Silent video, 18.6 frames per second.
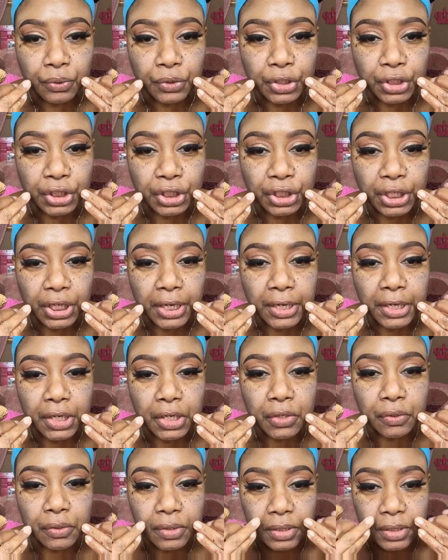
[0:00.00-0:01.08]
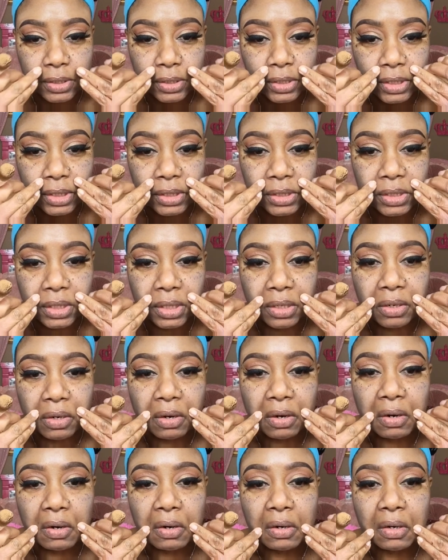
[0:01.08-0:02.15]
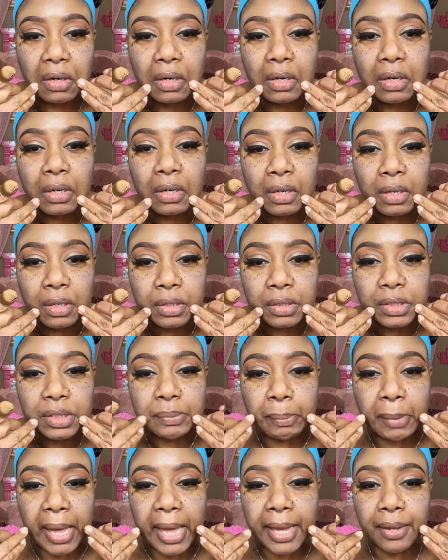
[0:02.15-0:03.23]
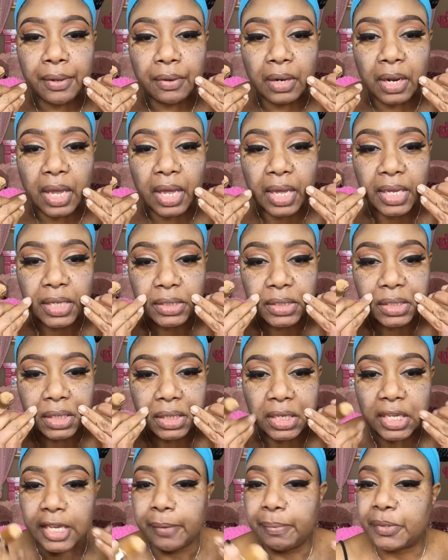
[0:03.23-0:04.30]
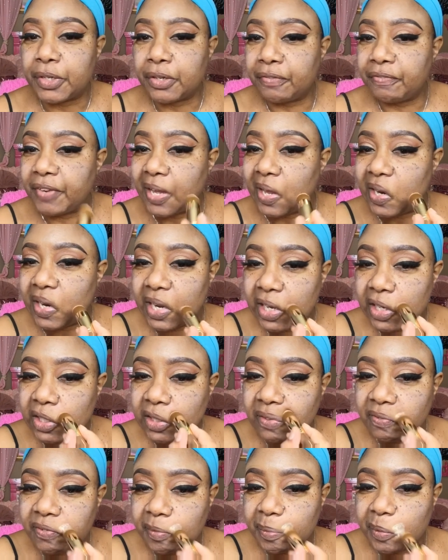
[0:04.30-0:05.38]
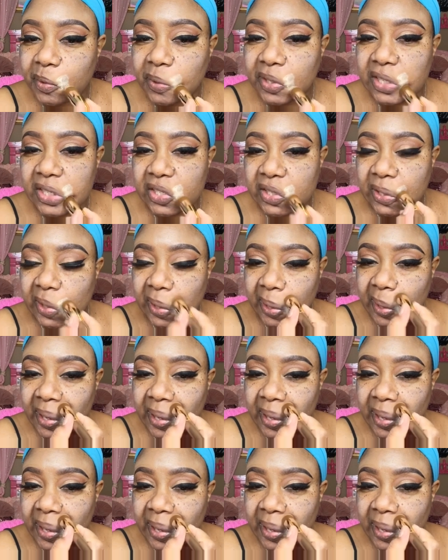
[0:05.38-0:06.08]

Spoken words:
She uses this in her smile lines and it keeps her foundation from creasing.